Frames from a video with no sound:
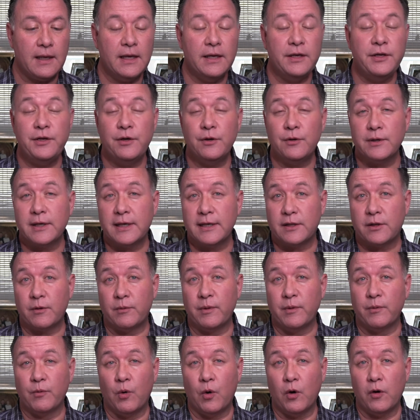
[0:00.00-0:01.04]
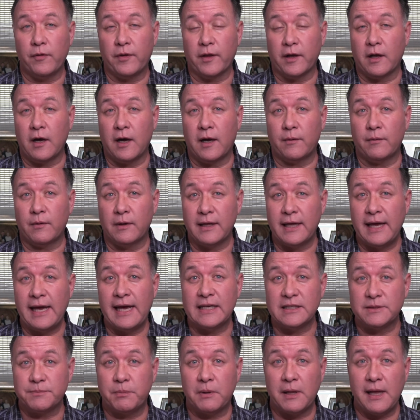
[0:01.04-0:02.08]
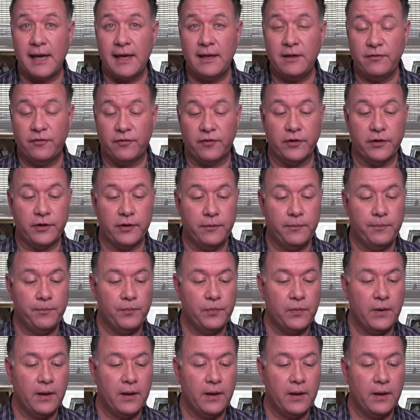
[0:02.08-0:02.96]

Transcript: You don't get the reward that God really has planned for you.